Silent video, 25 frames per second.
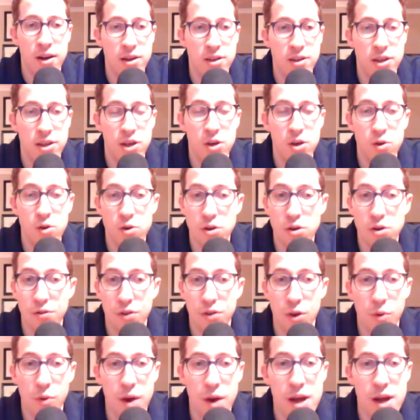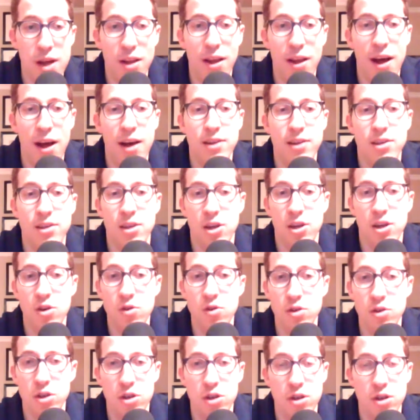He's huge for the weight class.
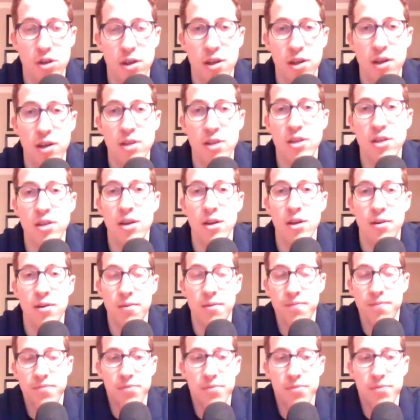Hughes is a